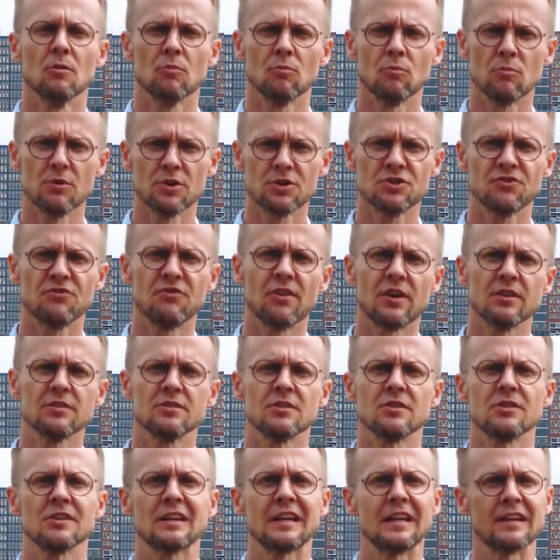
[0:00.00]
which
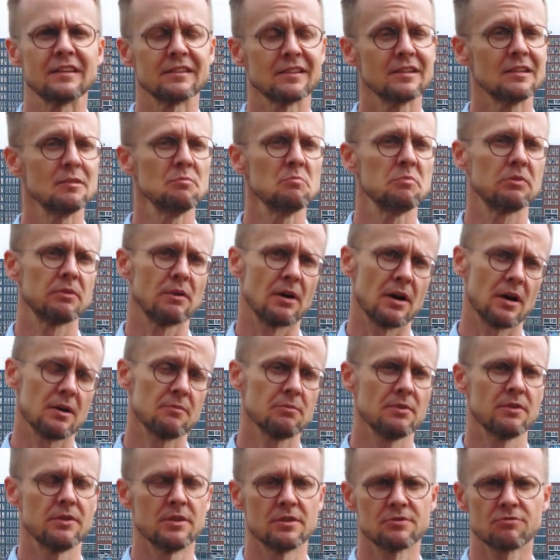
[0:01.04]
vendor can comply
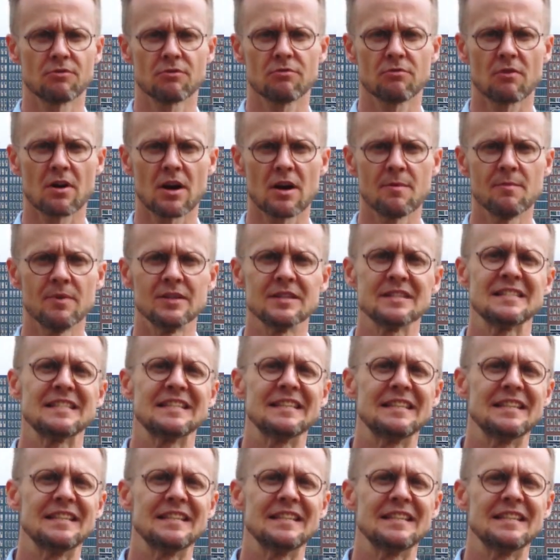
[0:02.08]
with these requirements.